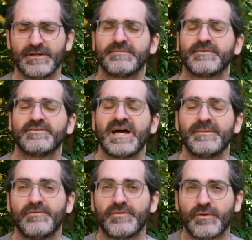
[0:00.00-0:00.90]
different
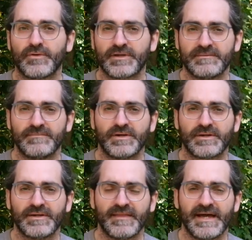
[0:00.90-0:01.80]
type of accordion
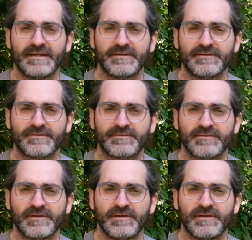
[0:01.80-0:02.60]
book in that it's